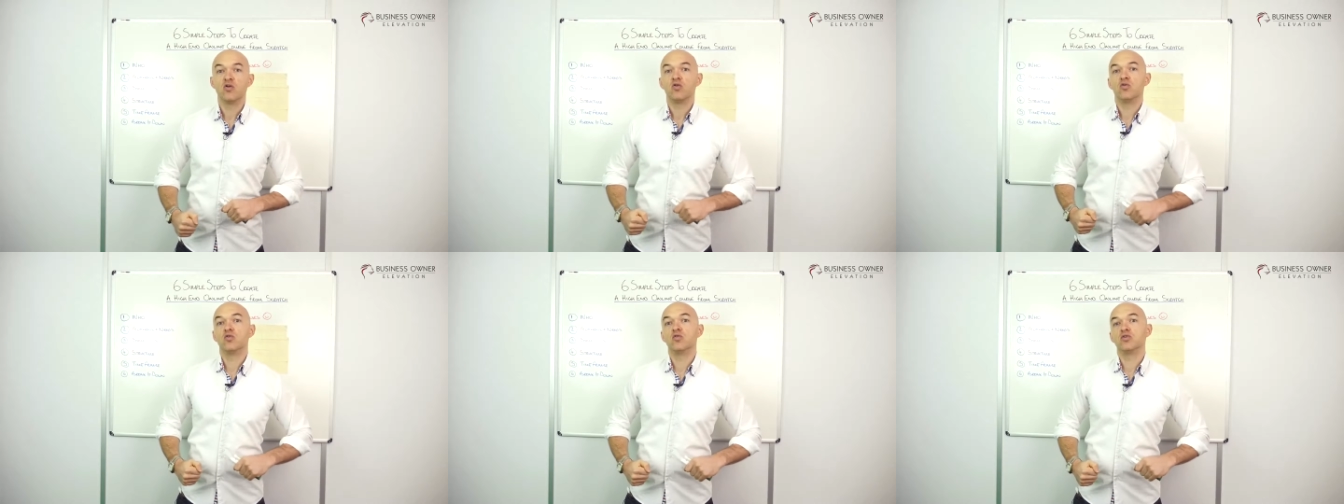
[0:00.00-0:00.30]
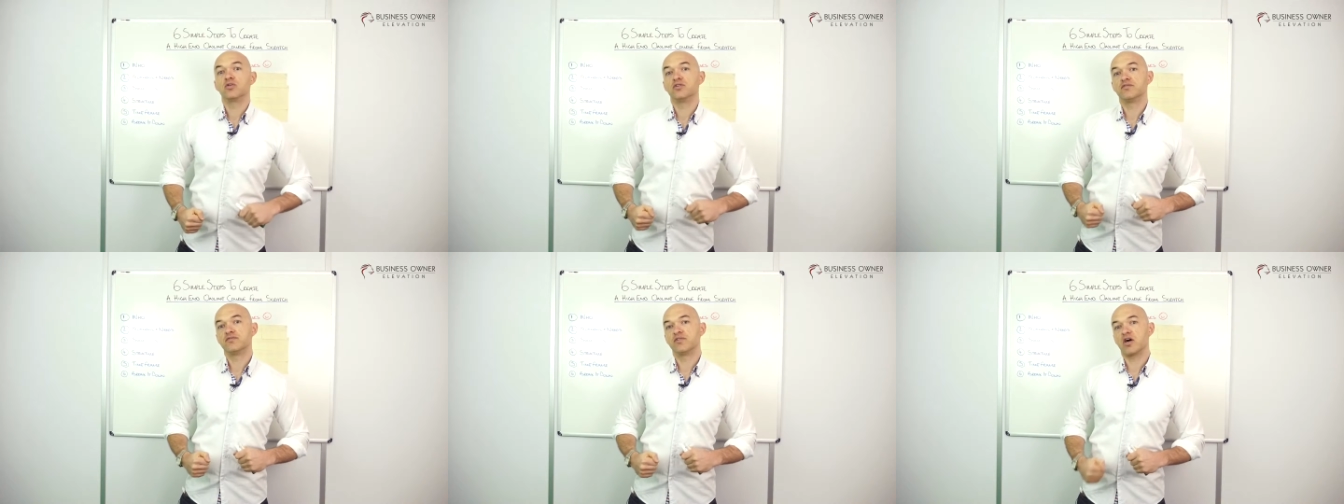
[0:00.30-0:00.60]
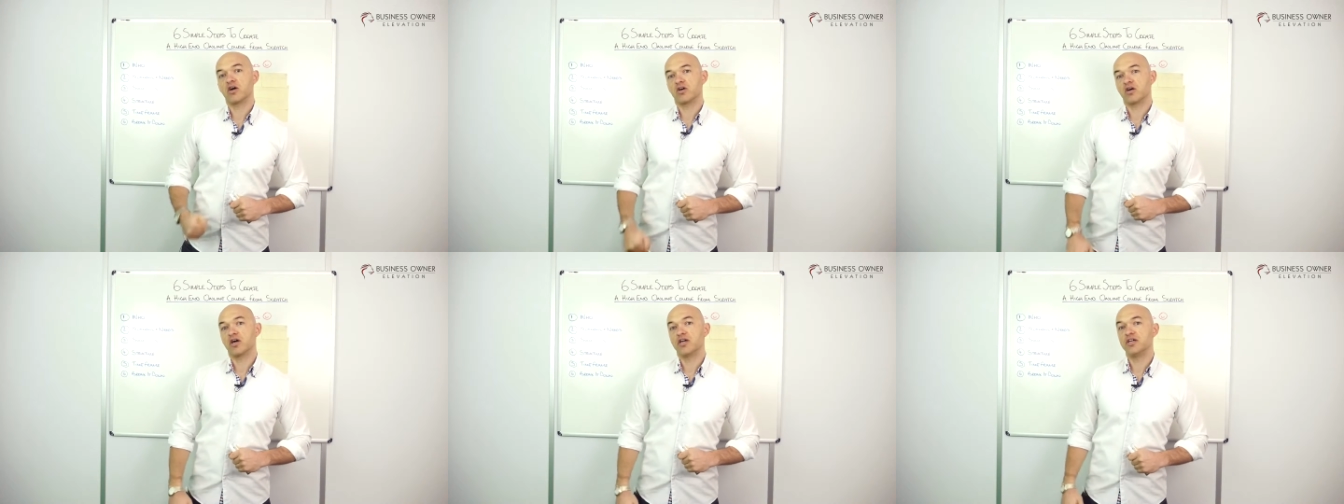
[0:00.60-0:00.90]
or you've
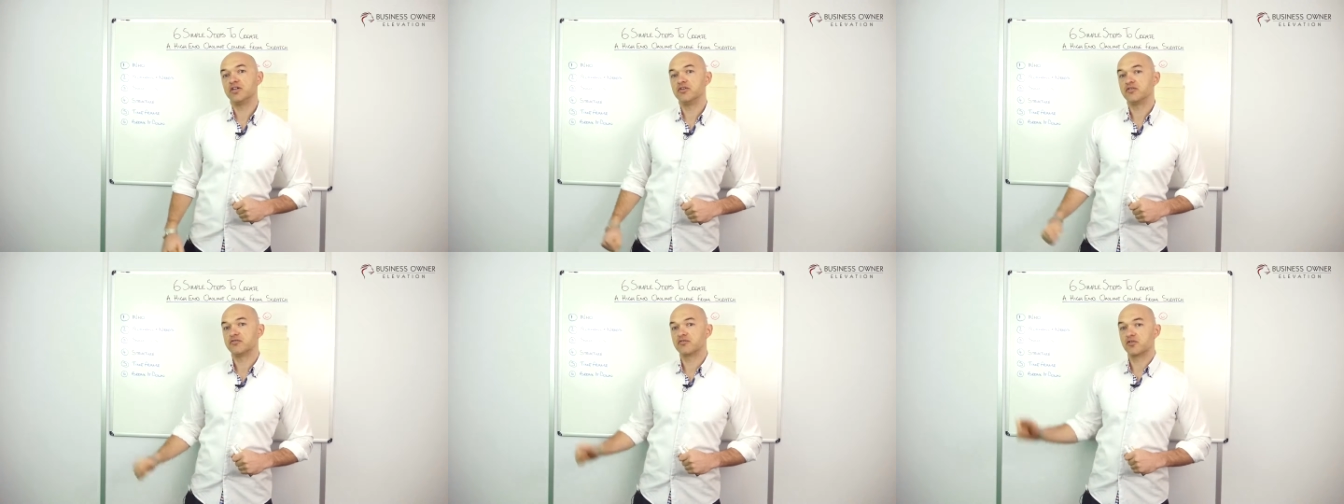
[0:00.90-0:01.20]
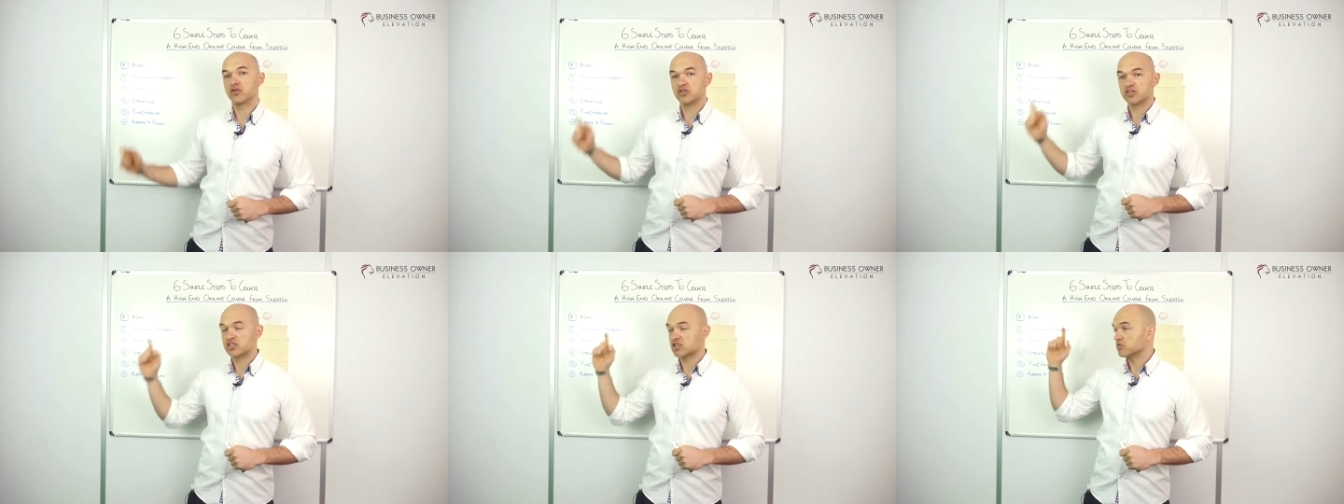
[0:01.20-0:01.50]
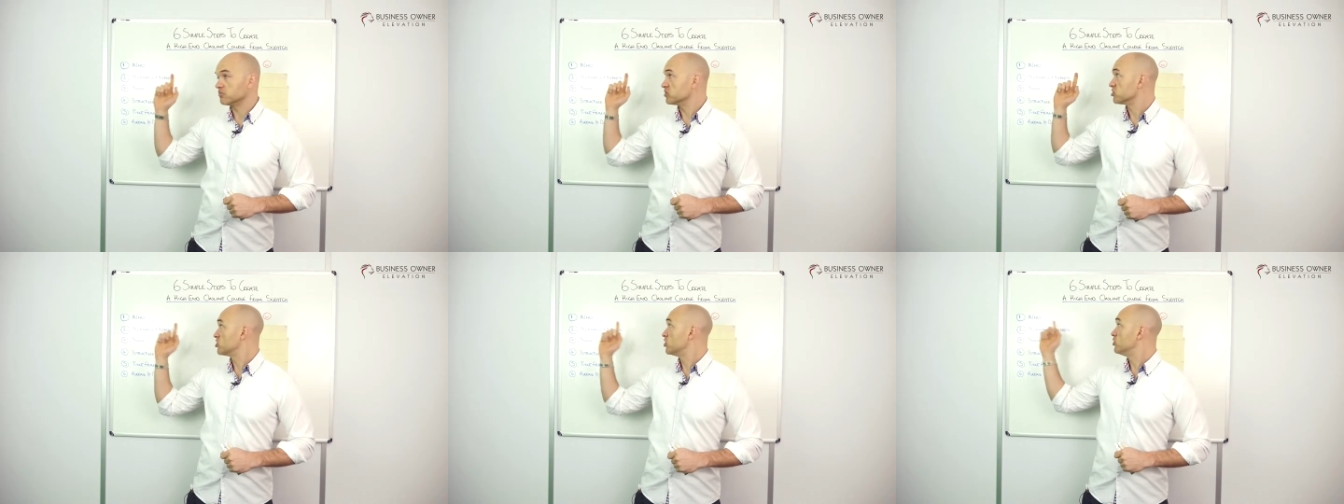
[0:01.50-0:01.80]
not got enough
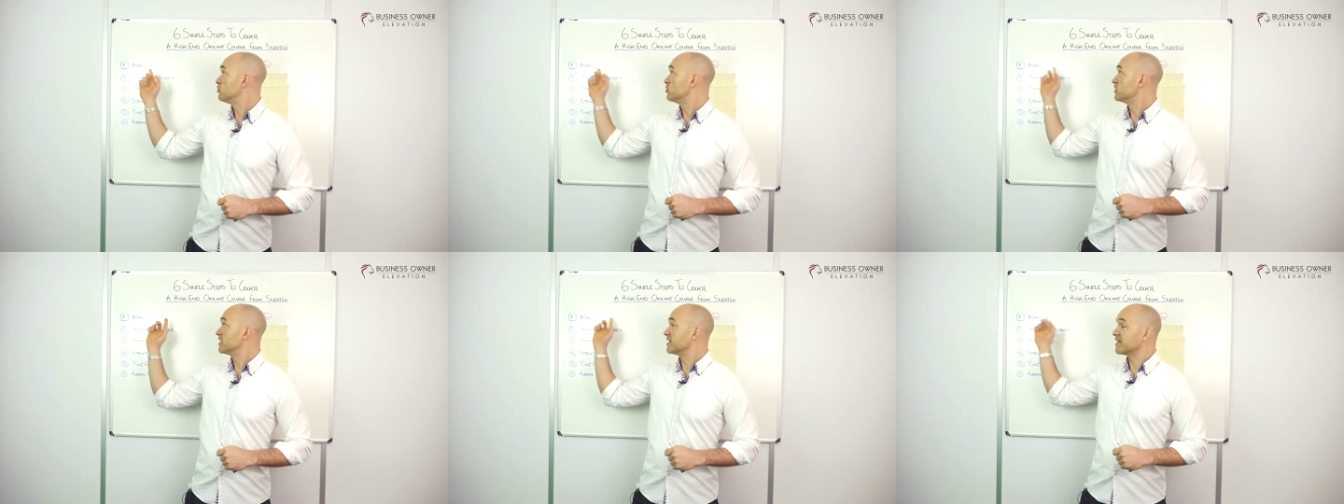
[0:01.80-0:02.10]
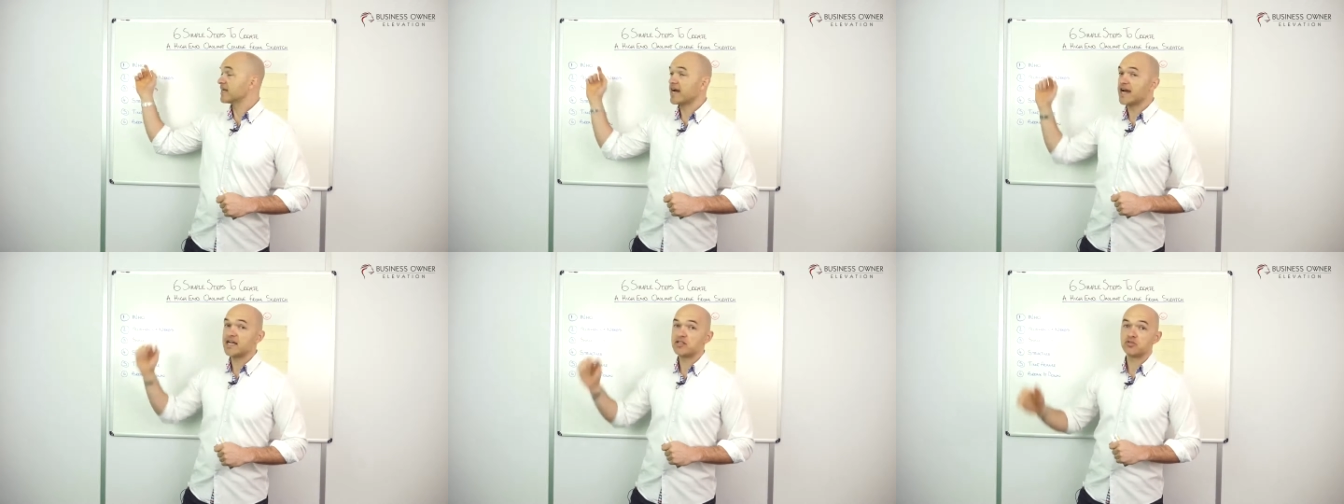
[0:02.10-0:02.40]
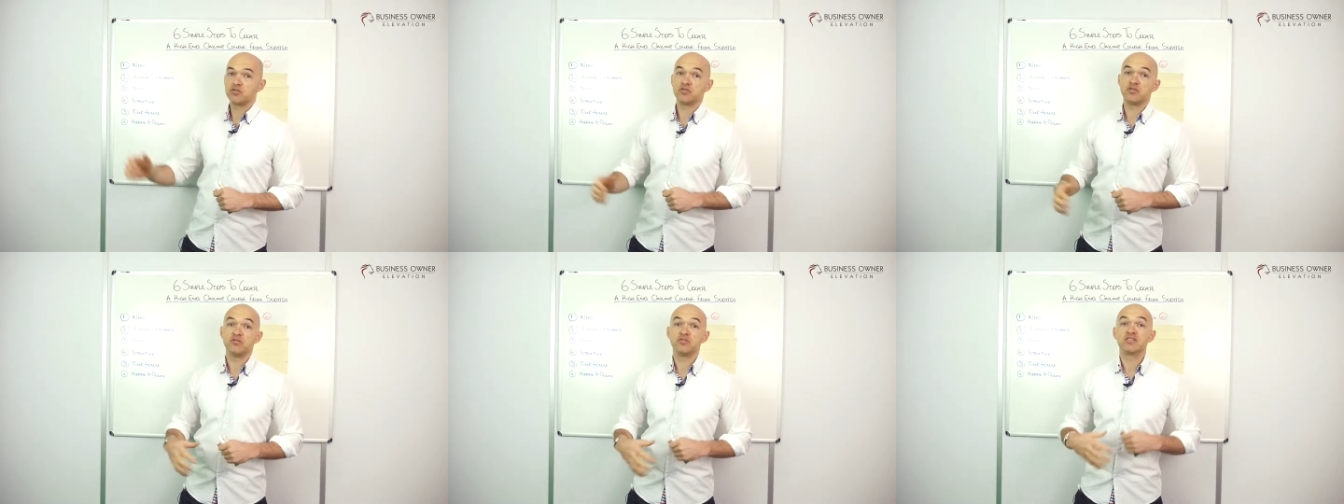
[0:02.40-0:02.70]
customers who would engage
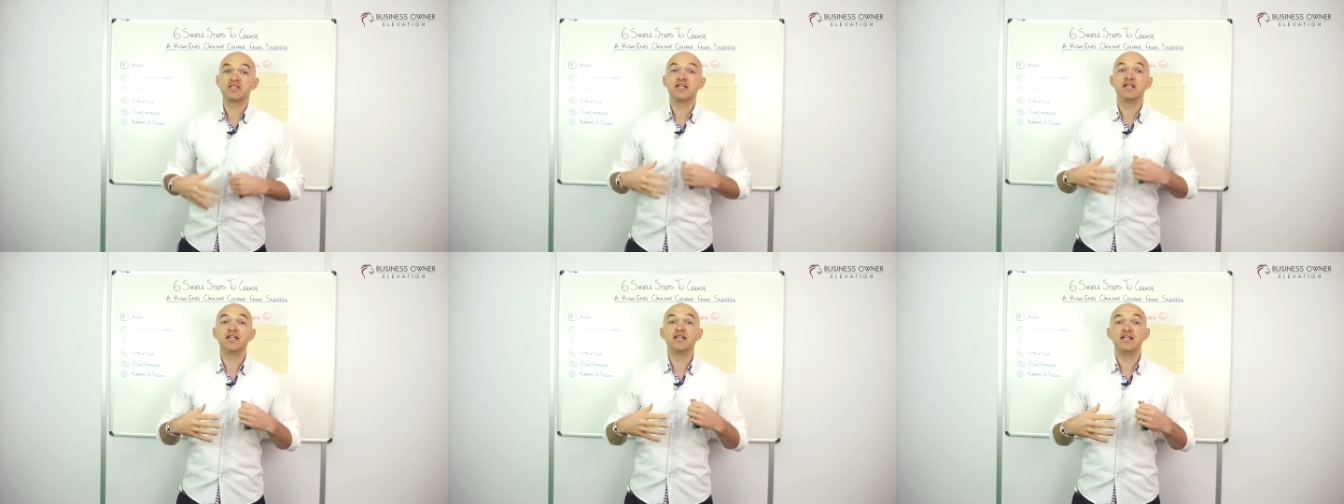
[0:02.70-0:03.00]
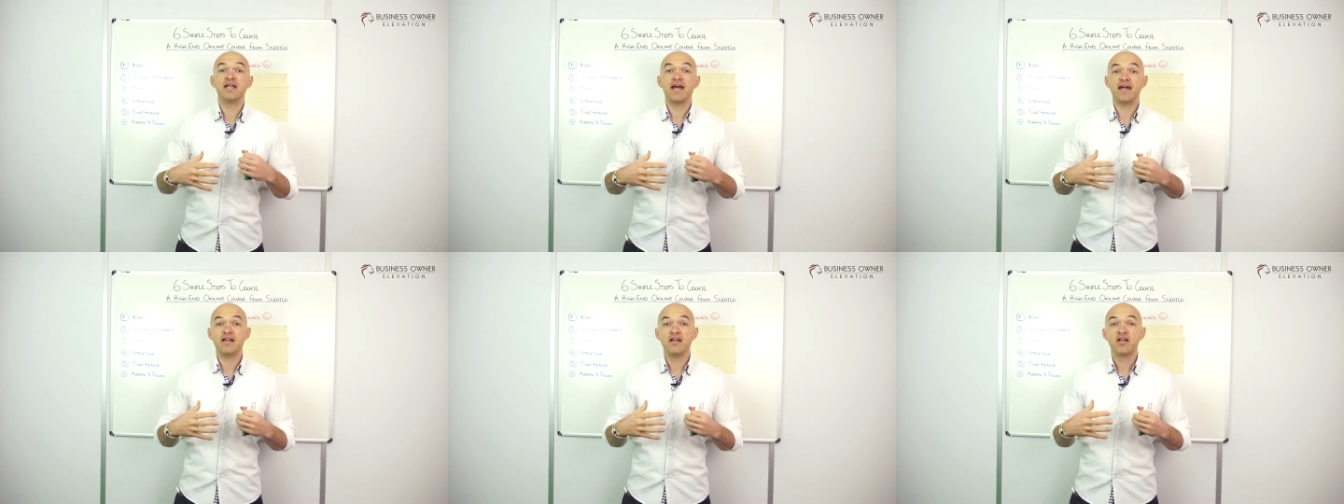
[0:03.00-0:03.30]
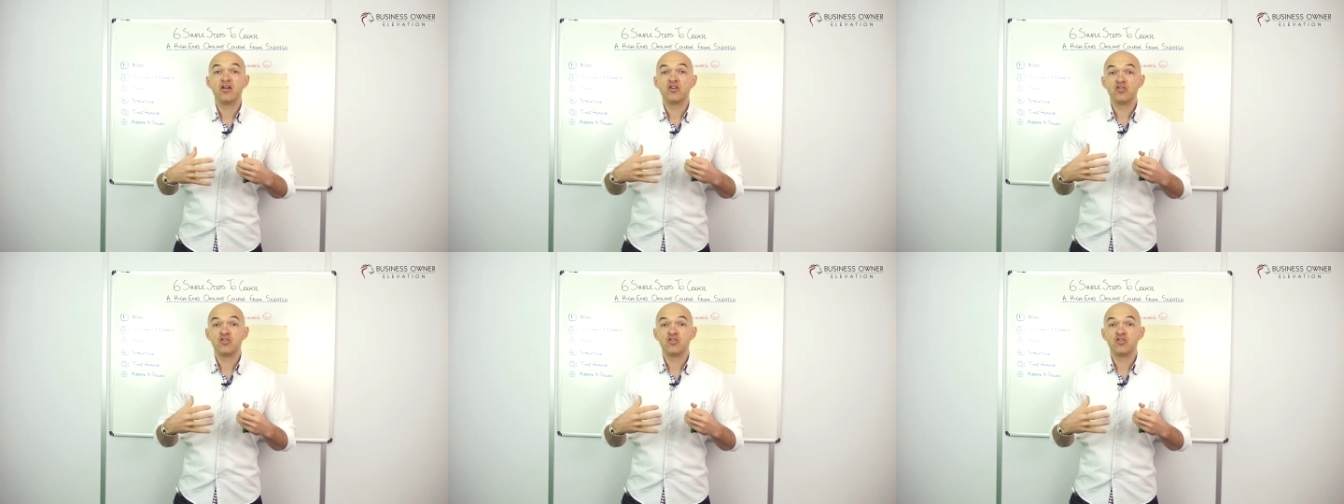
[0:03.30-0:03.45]
with you to let